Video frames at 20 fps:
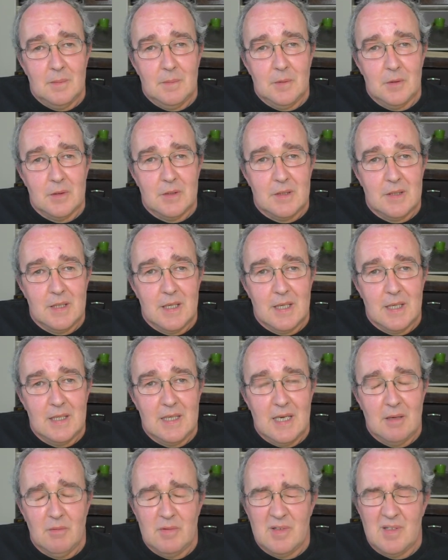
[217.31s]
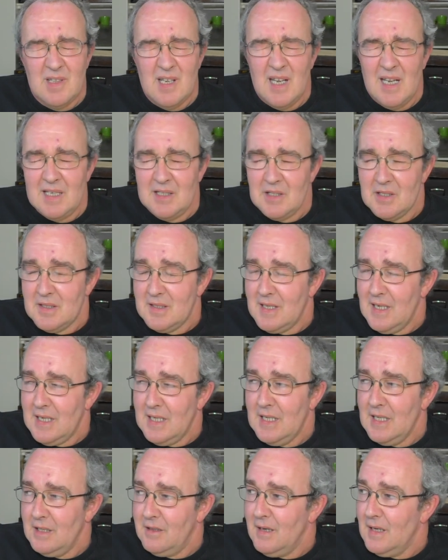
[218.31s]
But uh, yeah, we started just
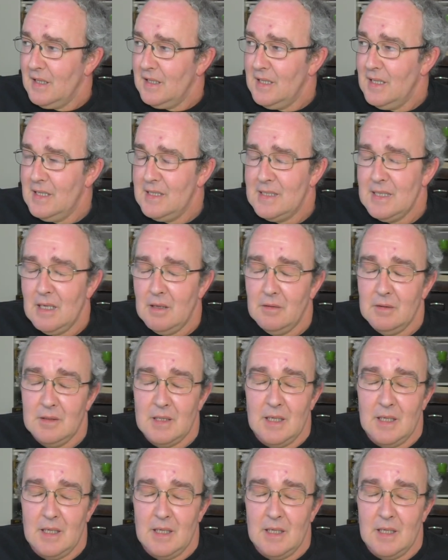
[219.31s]
taking the grandkids out,